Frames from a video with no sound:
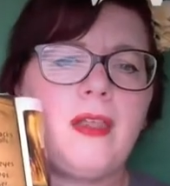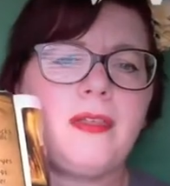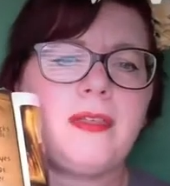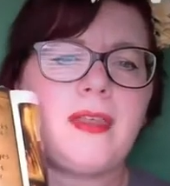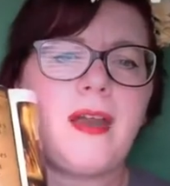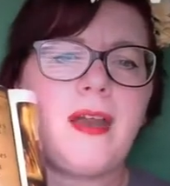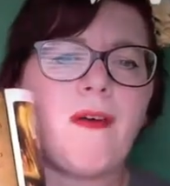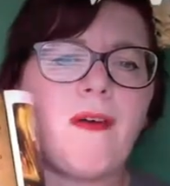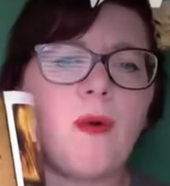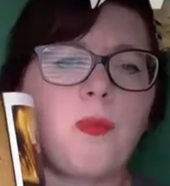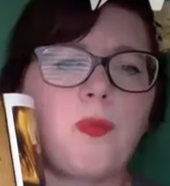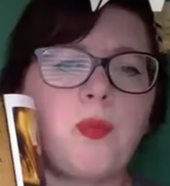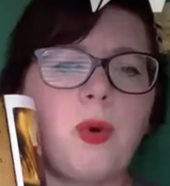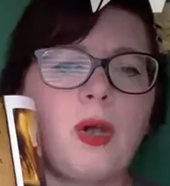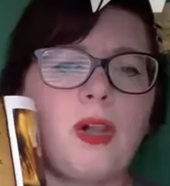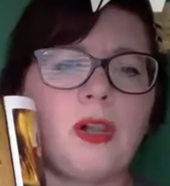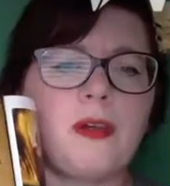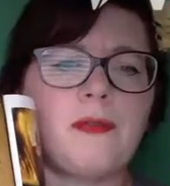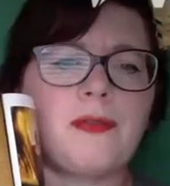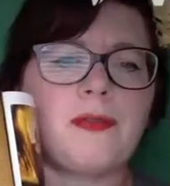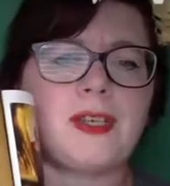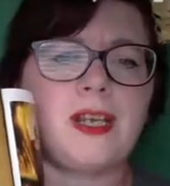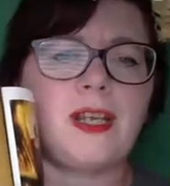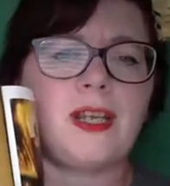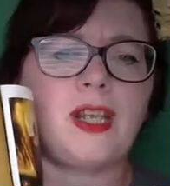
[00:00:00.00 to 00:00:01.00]
There are
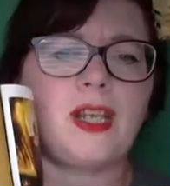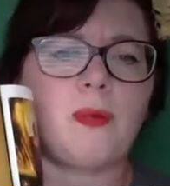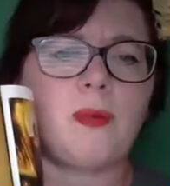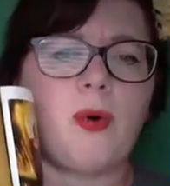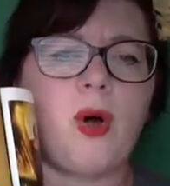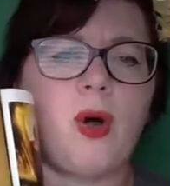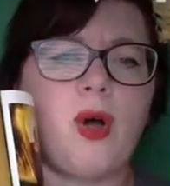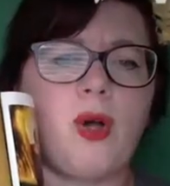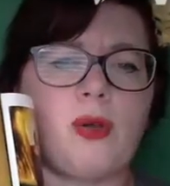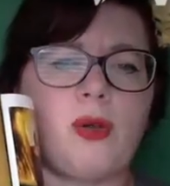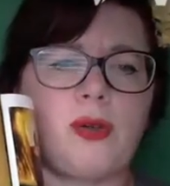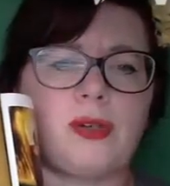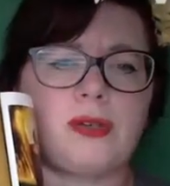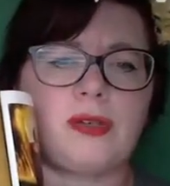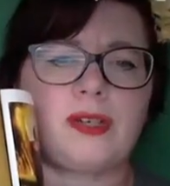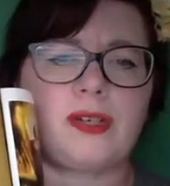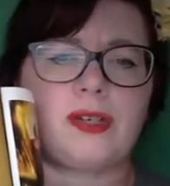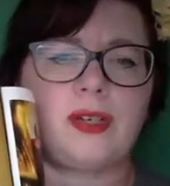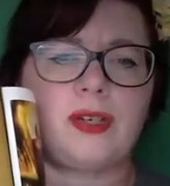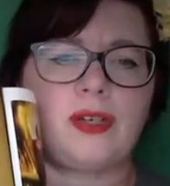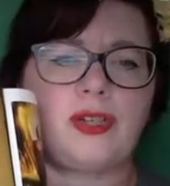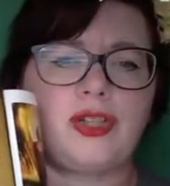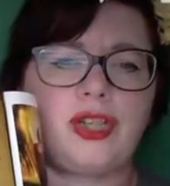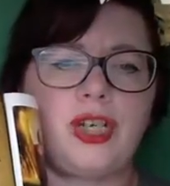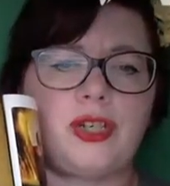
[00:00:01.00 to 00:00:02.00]
wolves in the
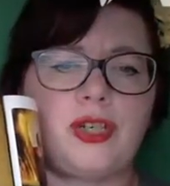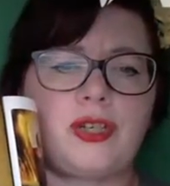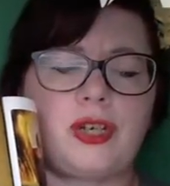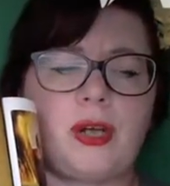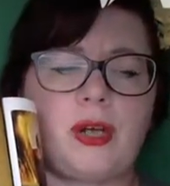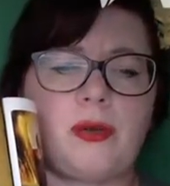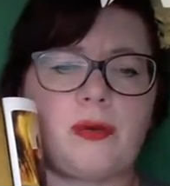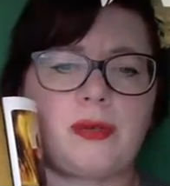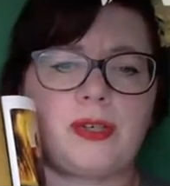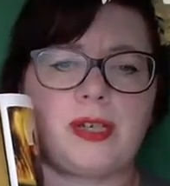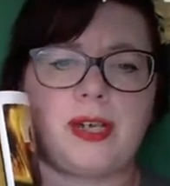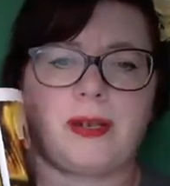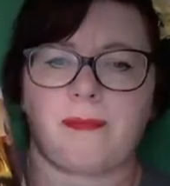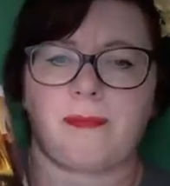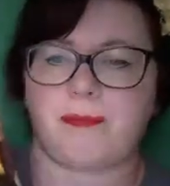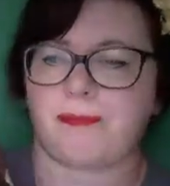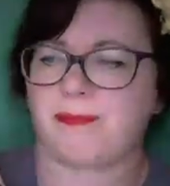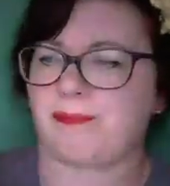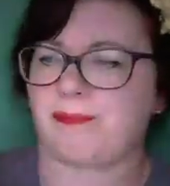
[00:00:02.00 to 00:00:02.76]
walls, she told him.